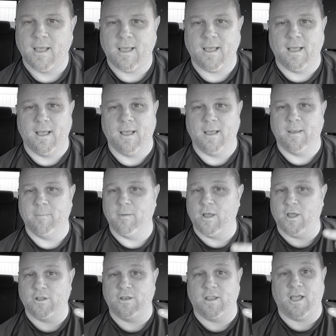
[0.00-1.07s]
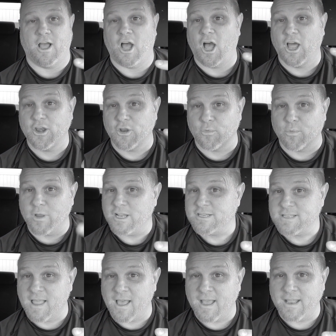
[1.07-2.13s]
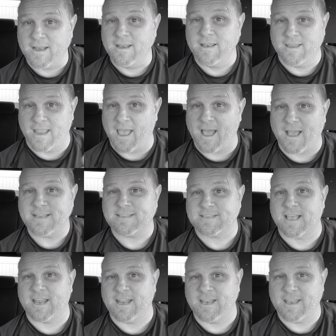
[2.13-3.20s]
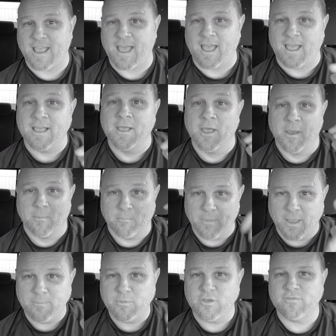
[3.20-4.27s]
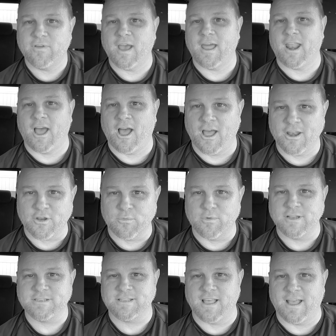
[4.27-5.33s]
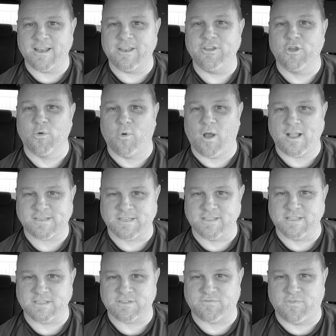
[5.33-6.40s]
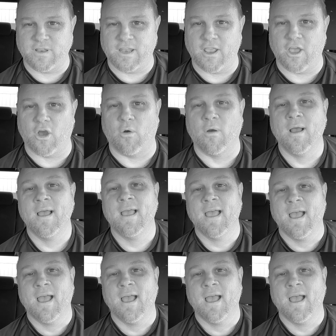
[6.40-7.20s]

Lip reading: a Honda Ridgeline. Yeah, I said it, yeah. Maybe you've got a Honda Ridgeline and you're watching this video.